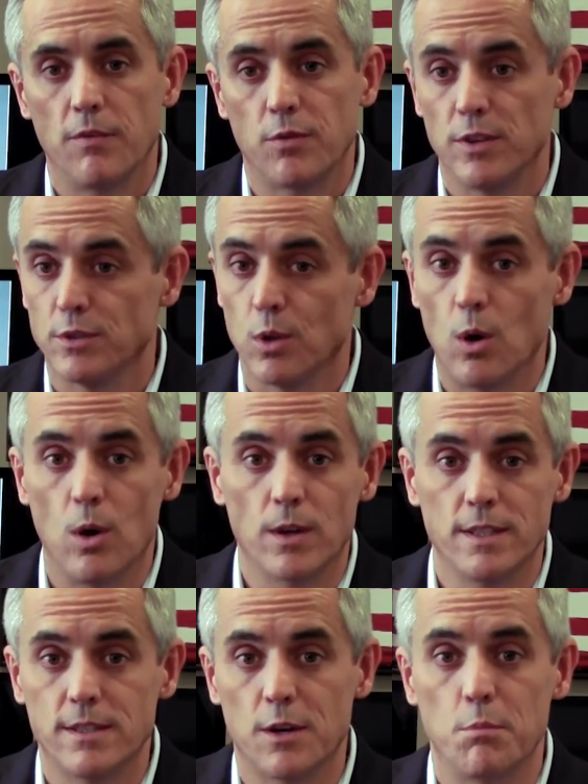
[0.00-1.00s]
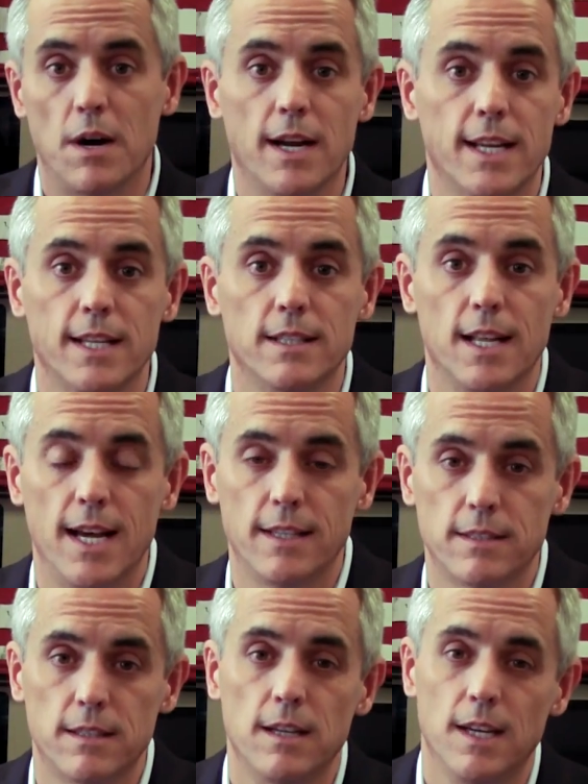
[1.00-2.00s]
for as long as their body can
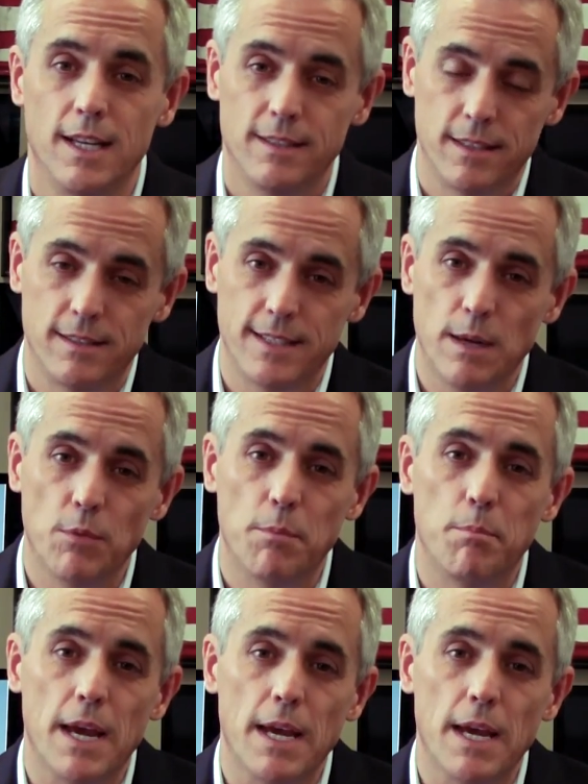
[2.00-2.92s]
last. It's the same with